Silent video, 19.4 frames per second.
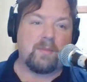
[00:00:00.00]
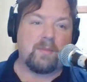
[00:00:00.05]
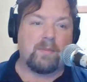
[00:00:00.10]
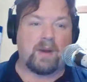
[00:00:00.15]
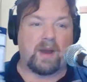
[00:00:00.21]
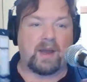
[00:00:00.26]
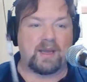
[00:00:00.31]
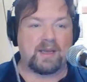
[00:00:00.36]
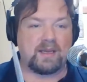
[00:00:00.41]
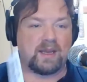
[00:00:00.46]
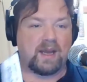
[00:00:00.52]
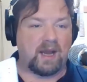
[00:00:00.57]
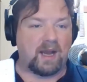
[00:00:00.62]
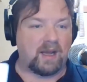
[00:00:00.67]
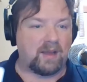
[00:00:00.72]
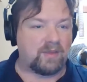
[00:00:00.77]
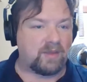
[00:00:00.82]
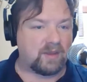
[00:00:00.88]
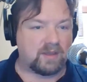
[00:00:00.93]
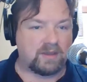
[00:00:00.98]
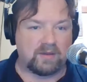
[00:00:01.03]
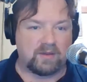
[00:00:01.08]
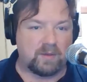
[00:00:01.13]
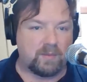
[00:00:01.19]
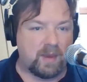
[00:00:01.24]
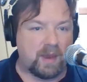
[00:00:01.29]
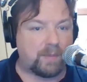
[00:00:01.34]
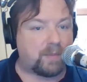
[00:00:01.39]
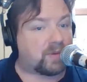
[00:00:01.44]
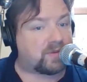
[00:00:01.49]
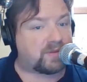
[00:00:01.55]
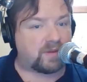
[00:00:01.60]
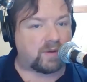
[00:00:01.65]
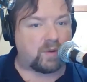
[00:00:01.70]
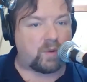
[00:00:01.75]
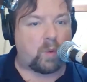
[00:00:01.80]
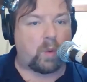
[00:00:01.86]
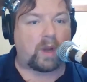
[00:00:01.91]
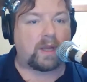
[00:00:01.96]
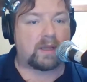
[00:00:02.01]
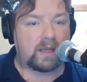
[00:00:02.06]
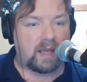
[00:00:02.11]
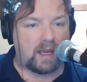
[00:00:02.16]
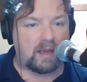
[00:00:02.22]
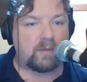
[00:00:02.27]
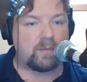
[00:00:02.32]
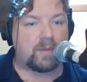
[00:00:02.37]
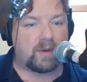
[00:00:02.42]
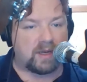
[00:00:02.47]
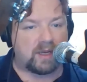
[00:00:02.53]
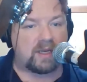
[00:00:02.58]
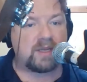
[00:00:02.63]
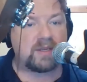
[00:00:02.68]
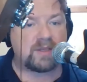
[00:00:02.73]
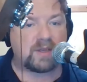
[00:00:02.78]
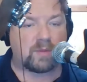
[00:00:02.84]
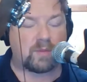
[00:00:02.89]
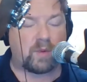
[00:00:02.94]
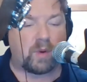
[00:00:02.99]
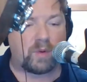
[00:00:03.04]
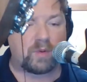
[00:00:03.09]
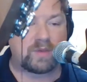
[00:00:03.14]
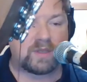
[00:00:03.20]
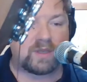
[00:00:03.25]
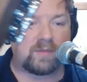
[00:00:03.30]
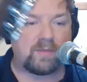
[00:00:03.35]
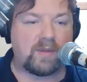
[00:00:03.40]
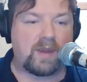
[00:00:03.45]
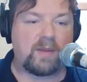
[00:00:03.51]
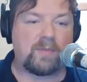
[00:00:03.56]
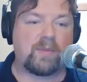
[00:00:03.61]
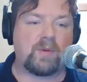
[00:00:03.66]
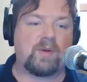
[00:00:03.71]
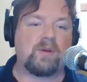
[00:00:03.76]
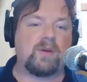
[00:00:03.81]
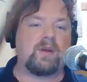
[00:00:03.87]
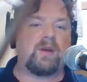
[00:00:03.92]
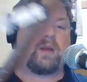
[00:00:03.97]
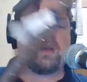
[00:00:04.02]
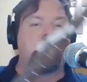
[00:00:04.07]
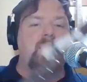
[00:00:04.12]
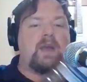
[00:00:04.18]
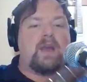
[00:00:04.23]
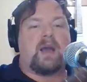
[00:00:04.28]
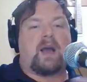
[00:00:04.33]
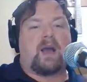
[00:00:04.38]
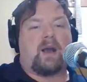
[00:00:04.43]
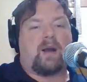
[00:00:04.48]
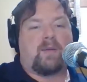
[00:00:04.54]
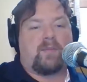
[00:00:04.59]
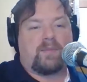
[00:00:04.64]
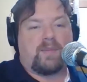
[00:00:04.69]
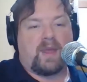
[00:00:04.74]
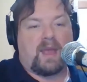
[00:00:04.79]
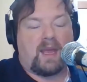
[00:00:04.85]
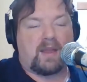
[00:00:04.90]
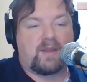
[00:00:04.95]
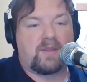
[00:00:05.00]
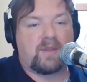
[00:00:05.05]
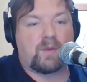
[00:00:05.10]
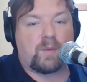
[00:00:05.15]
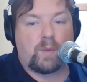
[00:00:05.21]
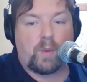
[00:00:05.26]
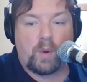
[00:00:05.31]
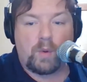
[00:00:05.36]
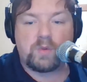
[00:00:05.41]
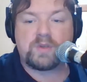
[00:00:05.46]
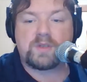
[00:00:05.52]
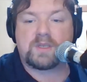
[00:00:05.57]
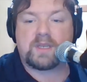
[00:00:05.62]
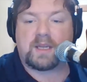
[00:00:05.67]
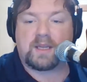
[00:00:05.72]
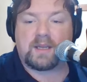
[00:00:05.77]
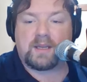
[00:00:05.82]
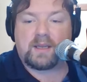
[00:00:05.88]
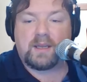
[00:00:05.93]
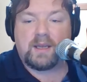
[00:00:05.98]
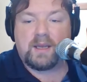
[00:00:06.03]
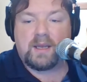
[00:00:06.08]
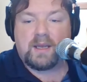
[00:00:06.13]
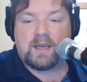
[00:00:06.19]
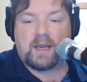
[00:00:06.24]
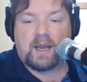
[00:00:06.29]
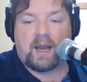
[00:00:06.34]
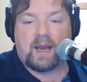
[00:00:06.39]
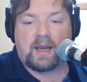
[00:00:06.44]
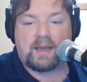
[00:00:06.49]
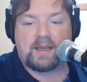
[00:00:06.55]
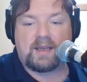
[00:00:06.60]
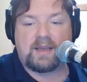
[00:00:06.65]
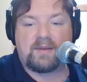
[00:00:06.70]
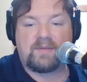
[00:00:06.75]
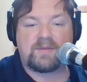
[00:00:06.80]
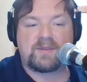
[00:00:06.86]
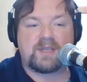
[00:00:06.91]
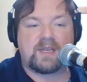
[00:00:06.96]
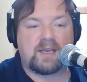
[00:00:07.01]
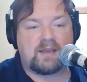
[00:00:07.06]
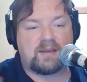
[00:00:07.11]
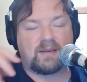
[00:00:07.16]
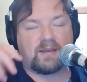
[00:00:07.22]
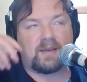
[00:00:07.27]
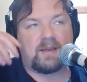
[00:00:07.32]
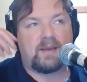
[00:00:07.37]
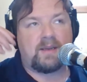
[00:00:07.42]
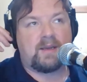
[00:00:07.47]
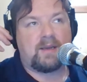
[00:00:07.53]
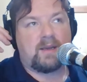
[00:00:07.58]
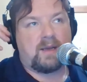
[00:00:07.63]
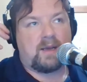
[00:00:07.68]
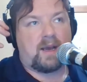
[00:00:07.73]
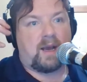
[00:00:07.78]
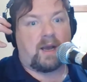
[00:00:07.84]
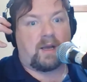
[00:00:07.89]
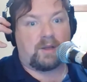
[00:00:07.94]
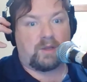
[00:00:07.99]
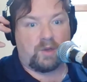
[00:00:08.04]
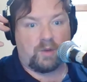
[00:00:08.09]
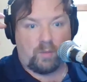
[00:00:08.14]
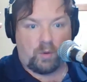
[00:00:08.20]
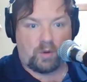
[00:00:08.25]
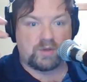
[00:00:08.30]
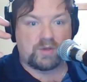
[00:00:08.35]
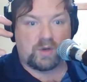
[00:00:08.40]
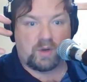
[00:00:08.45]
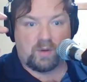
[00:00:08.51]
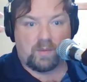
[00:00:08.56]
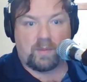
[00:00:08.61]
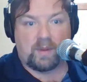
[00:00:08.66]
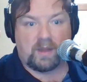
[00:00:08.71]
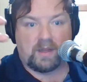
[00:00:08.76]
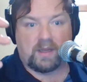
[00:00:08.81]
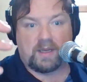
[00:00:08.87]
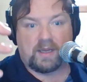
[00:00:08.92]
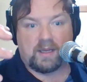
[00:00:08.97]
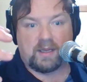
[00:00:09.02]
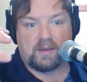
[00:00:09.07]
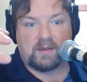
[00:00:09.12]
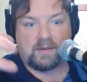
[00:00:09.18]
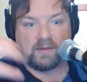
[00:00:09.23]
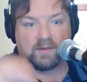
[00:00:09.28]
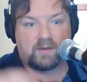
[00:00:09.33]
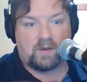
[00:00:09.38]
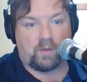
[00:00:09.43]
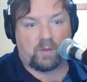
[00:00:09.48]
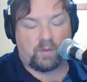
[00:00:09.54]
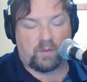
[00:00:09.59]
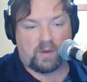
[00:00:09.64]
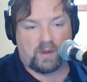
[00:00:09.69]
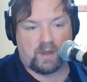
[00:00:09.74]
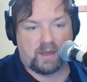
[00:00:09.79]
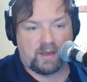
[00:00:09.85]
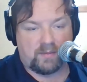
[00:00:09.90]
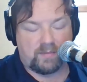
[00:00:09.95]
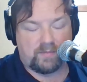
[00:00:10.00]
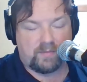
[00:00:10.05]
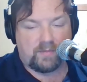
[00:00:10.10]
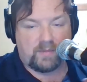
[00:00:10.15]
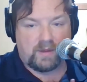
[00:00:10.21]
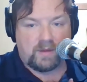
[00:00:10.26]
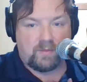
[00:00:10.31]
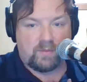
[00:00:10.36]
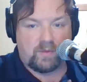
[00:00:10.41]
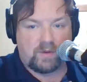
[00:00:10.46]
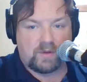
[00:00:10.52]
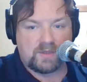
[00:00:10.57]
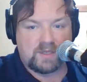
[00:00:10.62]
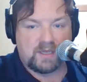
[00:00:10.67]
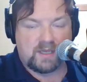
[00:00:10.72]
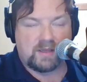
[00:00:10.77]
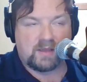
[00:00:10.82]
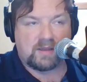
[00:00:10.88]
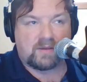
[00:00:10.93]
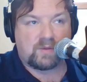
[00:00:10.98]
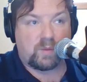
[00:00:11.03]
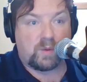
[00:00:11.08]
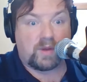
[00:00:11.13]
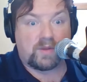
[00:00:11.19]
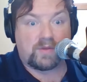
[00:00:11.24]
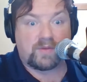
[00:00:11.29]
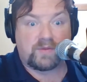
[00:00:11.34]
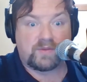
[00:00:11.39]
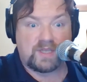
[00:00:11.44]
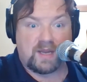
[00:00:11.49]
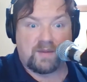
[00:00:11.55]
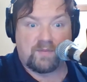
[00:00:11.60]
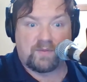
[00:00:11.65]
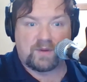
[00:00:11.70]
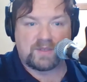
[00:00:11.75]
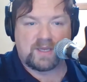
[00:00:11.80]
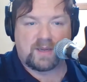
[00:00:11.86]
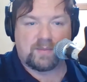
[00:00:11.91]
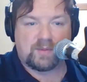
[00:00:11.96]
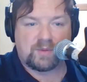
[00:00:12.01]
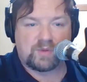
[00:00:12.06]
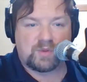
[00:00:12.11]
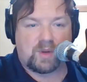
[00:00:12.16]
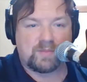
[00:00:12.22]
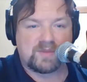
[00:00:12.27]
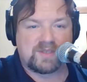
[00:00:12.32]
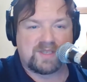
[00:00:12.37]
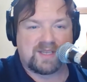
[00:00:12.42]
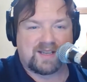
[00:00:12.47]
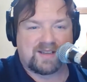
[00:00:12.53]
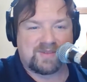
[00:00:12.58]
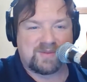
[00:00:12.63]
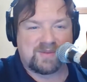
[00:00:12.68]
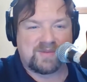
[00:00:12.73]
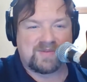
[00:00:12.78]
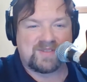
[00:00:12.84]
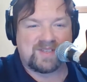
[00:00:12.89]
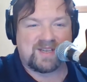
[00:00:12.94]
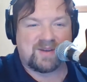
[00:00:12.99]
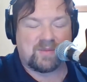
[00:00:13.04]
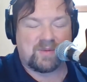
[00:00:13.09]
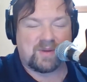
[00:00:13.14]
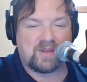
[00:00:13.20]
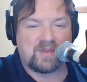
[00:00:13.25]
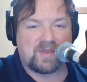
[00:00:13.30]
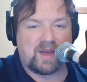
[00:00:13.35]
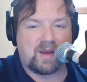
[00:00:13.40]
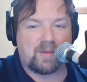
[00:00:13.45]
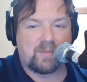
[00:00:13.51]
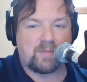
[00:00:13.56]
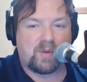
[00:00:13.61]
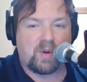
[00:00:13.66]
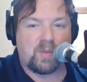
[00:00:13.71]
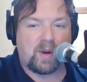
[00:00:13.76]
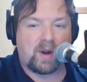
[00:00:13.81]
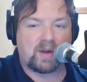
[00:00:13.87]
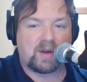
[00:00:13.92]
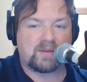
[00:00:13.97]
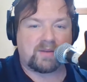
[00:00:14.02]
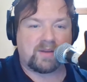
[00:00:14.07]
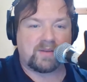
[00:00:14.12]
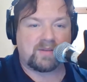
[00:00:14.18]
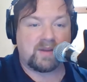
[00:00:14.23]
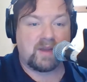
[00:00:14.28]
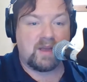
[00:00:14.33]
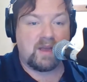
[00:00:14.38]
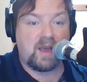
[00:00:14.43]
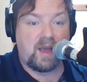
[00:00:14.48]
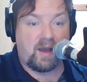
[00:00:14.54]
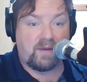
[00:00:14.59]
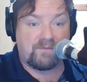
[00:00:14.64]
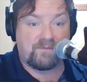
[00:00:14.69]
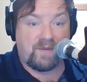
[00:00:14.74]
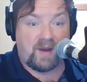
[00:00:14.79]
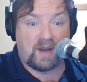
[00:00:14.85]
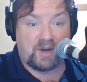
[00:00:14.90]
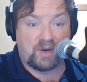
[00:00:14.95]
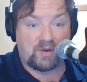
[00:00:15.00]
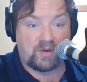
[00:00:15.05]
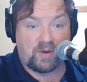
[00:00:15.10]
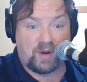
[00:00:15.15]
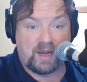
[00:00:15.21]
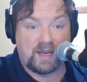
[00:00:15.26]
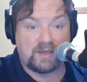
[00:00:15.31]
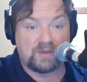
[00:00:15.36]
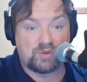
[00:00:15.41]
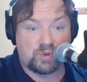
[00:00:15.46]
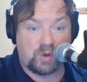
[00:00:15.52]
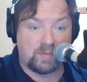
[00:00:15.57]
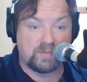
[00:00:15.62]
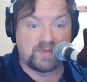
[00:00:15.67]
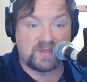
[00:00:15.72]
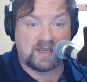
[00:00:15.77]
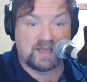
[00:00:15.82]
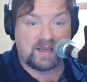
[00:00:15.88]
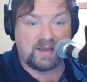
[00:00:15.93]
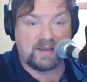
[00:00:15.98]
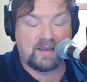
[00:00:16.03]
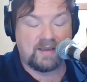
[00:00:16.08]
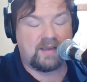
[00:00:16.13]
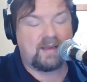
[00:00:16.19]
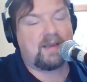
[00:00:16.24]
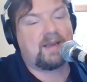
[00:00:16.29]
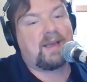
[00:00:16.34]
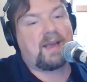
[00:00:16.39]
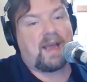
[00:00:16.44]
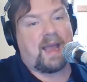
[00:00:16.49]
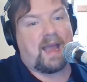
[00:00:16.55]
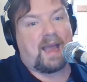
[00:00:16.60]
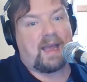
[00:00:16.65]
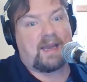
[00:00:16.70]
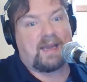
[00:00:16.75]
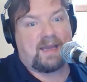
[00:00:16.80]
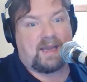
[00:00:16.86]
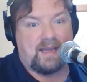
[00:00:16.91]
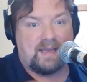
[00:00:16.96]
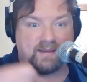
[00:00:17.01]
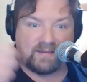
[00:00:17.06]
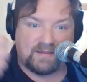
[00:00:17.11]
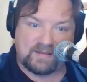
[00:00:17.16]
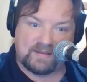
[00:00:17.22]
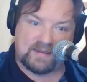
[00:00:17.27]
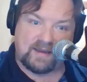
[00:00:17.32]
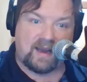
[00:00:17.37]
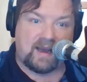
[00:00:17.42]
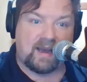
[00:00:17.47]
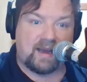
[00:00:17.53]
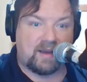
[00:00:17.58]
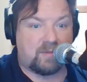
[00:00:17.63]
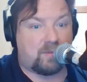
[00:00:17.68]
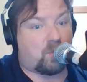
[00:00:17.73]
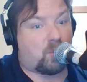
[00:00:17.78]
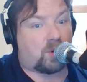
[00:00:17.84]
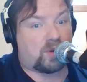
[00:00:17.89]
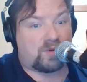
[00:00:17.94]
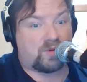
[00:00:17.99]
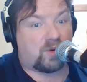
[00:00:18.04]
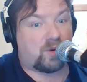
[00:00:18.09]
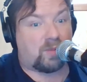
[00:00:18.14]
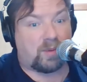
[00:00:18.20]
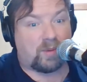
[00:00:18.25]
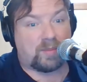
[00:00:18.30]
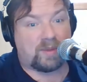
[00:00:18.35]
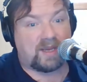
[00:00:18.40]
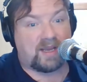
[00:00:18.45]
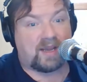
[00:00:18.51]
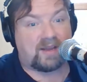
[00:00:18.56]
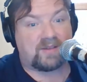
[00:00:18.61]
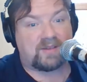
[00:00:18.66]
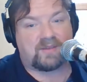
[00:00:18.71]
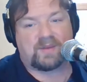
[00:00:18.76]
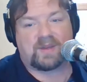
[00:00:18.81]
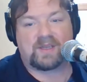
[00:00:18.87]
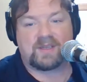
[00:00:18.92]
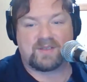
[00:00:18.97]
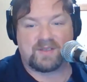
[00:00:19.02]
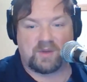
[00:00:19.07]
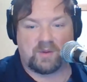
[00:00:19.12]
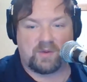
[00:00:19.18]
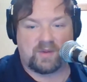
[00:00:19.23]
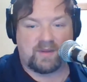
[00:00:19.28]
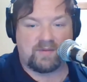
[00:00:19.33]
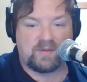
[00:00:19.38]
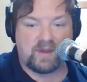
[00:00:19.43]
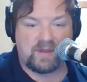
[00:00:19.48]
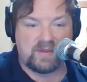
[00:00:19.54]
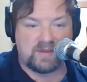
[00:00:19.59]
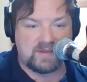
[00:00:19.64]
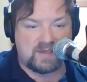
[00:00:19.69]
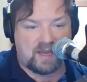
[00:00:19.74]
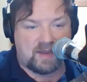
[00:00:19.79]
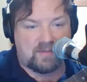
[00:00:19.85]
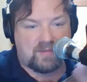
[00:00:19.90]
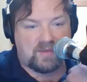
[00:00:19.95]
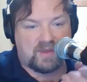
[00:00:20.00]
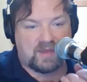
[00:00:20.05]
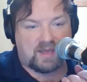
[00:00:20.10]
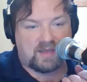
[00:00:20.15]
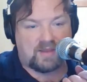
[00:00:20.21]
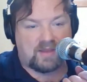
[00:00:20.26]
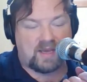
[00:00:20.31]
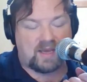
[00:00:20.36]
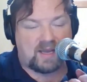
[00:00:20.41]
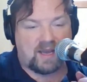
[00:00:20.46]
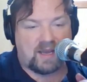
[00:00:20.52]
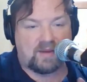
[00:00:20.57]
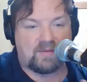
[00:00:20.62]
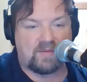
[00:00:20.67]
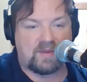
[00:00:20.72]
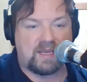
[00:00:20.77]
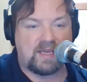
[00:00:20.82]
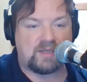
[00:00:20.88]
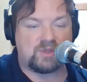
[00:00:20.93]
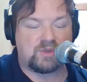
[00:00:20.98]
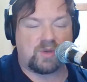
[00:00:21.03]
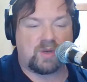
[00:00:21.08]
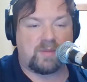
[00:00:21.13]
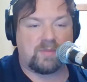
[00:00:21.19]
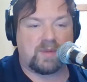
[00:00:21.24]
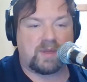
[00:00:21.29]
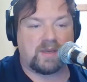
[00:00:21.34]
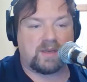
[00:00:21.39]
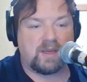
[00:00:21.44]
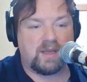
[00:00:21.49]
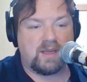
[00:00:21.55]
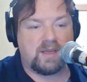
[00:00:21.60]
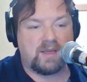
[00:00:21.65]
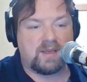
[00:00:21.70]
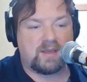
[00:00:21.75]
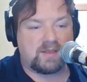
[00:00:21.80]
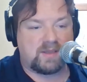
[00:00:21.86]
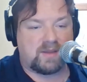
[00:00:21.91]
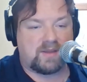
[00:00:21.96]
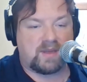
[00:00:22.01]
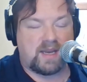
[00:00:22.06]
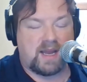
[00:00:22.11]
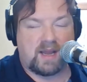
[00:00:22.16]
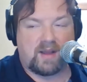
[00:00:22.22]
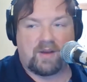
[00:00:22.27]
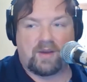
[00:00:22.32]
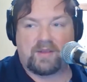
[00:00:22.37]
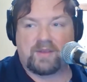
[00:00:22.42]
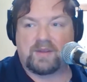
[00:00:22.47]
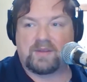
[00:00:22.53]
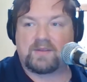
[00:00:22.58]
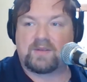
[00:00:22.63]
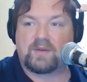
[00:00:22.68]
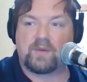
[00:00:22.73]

Mine, the maple's still quite light, but it is a roasted maple, and the roasting gives it a little more durability. So we're seeing this with, say, for example, drumsticks. We've seen it with ProMark does a fire grain drumstick, and it's more durable because of it. So they've done the same thing, that kind of heat treatment to the neck on this.